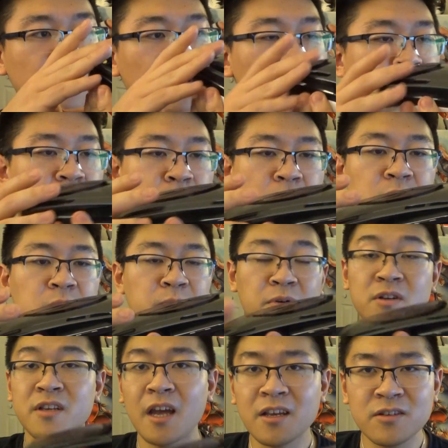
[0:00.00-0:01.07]
Well, it'll be to
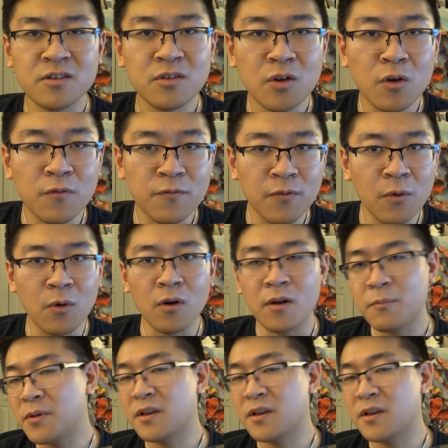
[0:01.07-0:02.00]
protect your Note 4,